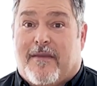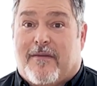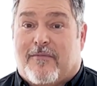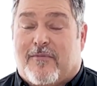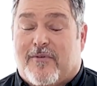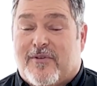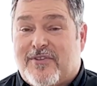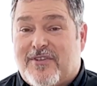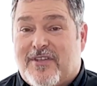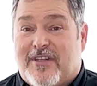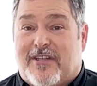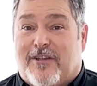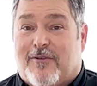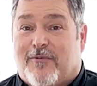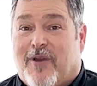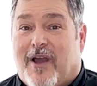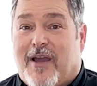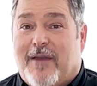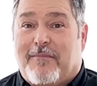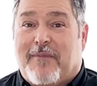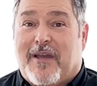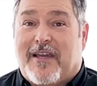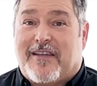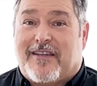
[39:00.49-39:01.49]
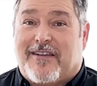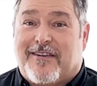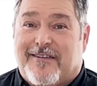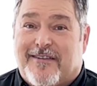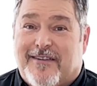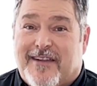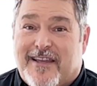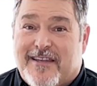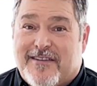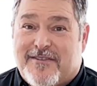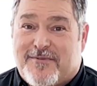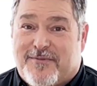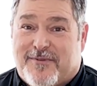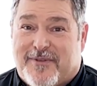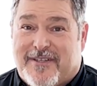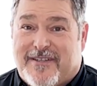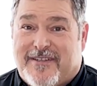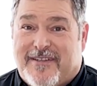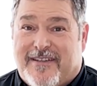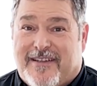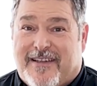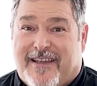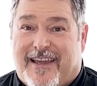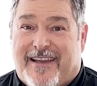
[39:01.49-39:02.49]
We'll see you right back here next week
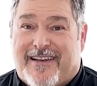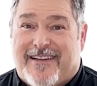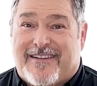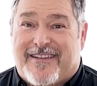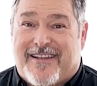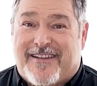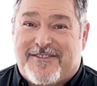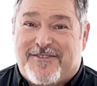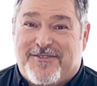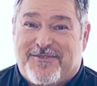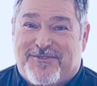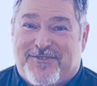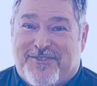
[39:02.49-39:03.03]
at Elation